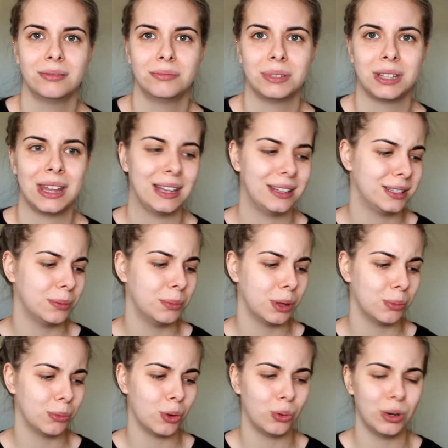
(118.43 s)
but then some of
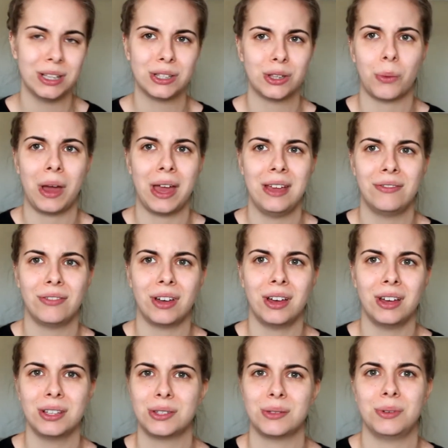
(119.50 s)
them call it
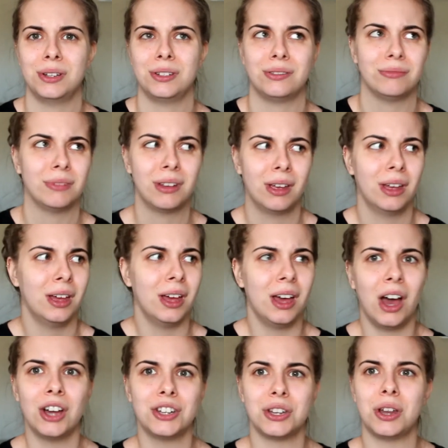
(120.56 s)
Zoeva, so I
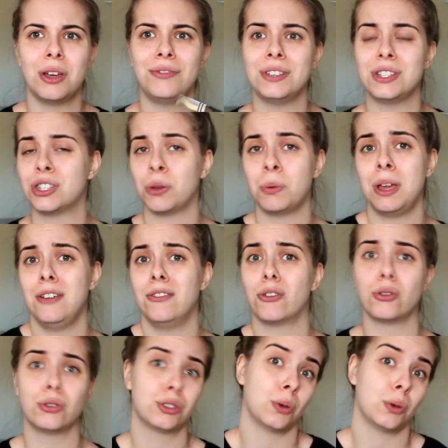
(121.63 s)
don't know if it's Zoeva or